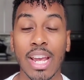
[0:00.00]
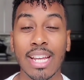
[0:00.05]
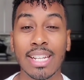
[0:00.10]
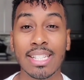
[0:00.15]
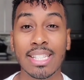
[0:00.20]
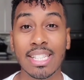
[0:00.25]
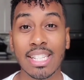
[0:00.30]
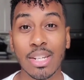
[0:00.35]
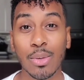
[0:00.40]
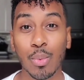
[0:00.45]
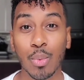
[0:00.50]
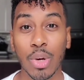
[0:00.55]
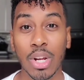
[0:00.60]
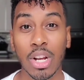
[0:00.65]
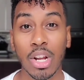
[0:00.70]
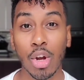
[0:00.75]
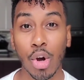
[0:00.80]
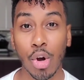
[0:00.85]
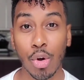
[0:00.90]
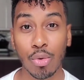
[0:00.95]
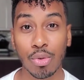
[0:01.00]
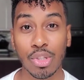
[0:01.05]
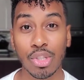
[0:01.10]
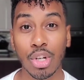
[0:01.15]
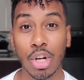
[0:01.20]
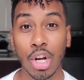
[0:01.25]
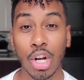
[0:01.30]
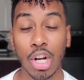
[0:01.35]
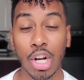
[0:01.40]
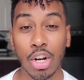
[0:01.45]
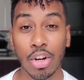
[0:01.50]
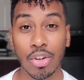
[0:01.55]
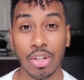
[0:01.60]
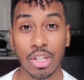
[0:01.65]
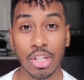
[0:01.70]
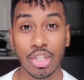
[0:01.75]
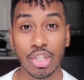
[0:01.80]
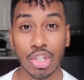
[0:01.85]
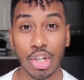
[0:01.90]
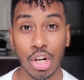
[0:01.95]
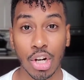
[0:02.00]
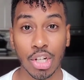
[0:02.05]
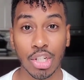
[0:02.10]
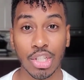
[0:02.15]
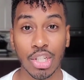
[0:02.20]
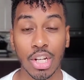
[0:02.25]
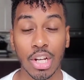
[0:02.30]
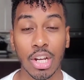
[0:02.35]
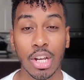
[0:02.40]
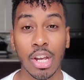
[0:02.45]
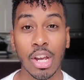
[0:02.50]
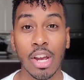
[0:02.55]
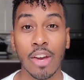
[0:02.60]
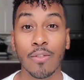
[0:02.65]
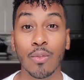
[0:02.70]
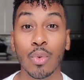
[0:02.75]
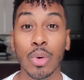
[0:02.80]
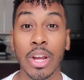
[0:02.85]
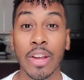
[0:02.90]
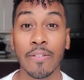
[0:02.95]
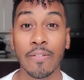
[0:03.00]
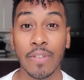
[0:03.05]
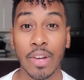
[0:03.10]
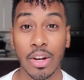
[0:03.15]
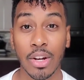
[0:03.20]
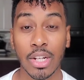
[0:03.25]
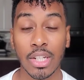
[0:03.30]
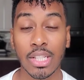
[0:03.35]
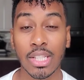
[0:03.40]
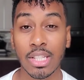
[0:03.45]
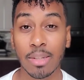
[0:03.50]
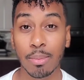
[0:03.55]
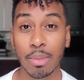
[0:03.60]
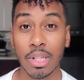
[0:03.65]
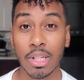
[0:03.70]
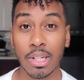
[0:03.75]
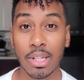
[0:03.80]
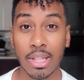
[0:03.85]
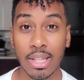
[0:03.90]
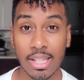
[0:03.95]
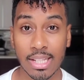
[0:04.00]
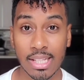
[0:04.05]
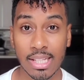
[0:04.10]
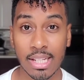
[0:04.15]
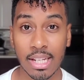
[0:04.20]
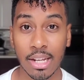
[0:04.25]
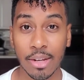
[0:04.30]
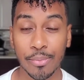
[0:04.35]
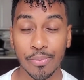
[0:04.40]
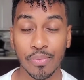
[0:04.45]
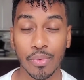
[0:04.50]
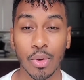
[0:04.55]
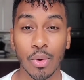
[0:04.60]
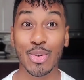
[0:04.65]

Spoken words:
and see what hosts are currently charging for a very similar listing.